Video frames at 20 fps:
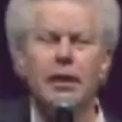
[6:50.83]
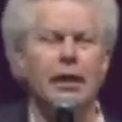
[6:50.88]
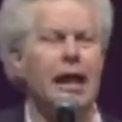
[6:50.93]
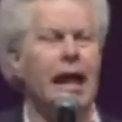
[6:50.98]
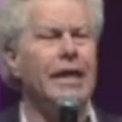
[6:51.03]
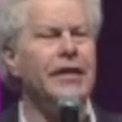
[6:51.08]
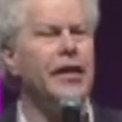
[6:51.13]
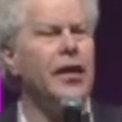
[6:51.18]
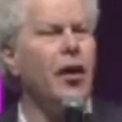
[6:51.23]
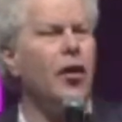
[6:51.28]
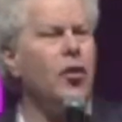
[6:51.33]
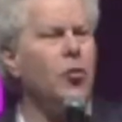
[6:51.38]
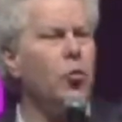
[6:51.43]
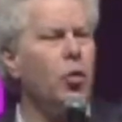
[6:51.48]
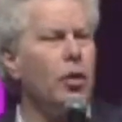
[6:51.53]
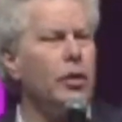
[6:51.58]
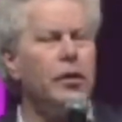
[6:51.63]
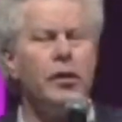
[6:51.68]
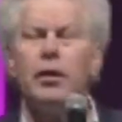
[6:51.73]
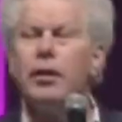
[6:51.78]
and the other
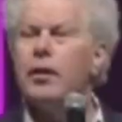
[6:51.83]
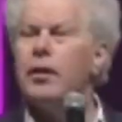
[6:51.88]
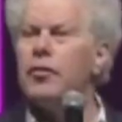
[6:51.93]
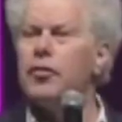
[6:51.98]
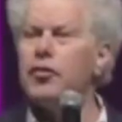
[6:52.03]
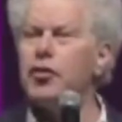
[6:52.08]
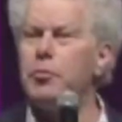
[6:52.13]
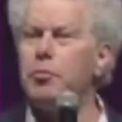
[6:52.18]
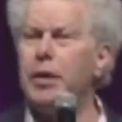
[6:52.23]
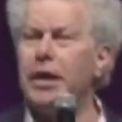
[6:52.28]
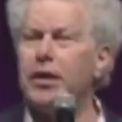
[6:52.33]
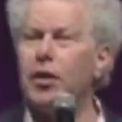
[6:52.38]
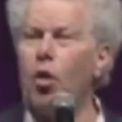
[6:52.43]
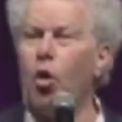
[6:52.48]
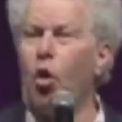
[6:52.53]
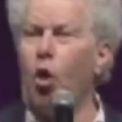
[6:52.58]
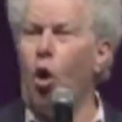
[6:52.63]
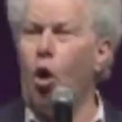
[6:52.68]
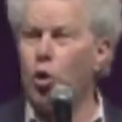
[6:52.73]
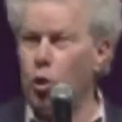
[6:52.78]
one to pick
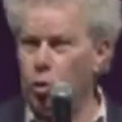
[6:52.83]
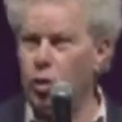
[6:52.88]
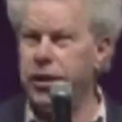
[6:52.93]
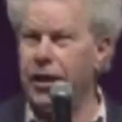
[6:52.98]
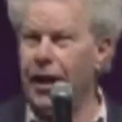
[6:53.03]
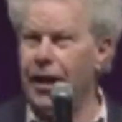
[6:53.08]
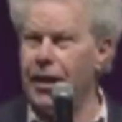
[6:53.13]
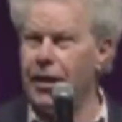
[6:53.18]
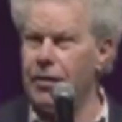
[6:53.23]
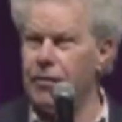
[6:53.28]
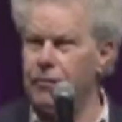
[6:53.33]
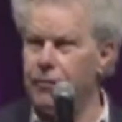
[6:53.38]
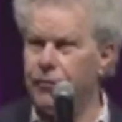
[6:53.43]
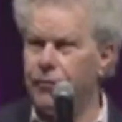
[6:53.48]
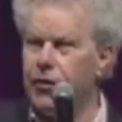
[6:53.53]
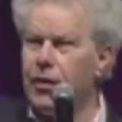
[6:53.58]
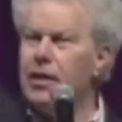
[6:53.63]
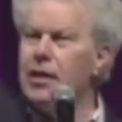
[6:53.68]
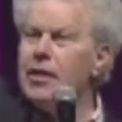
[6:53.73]
autoclave.